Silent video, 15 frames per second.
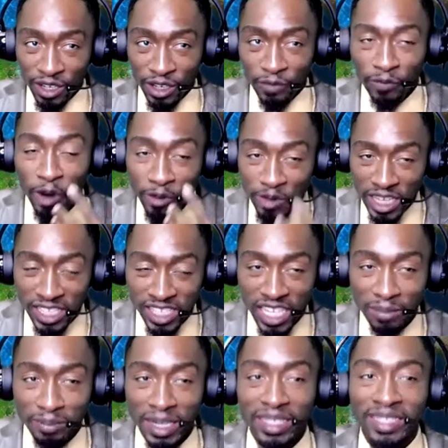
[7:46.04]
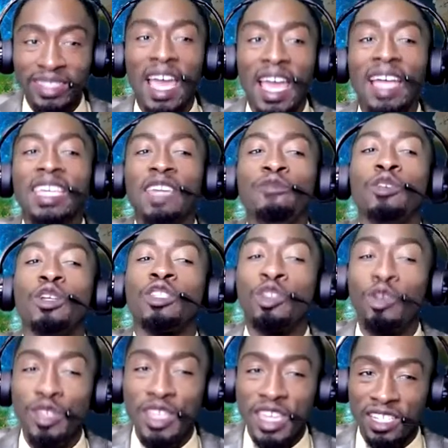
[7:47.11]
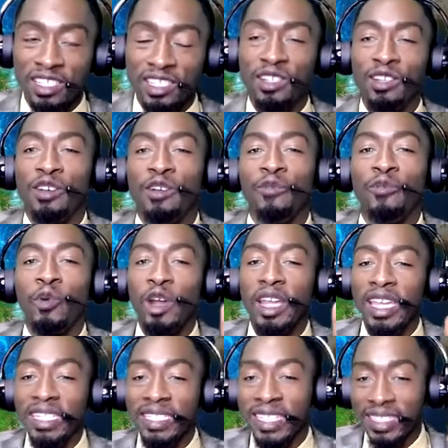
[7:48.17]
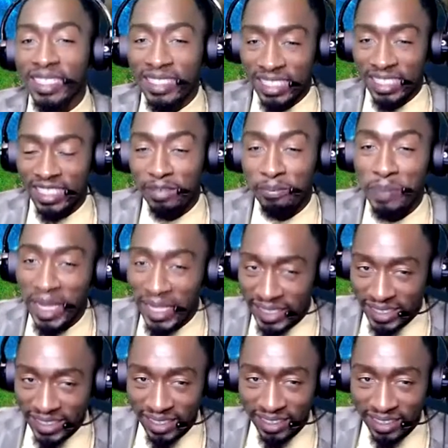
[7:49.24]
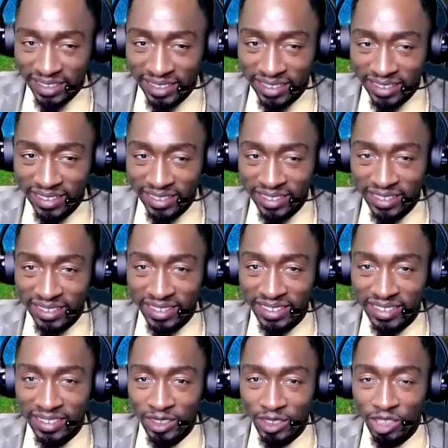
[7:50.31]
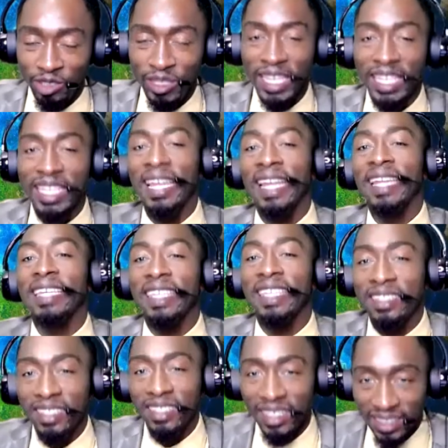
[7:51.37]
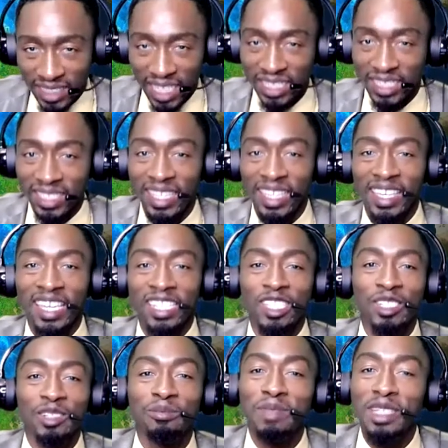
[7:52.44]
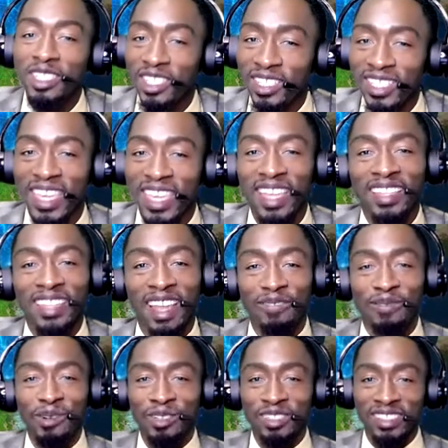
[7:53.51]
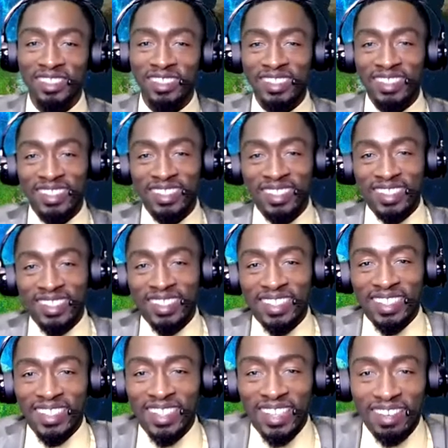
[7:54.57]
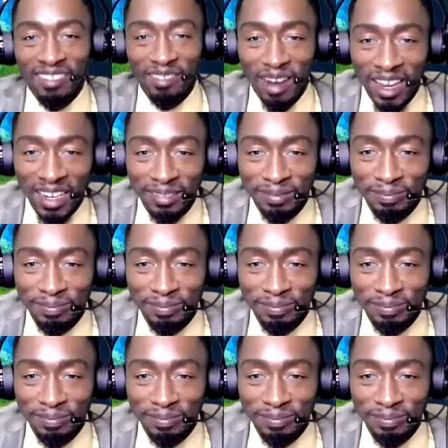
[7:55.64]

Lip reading: for reinstatement. Now I give you 2 years for incontestability. So they cannot contest against you. Make sure you get that, folks. All right.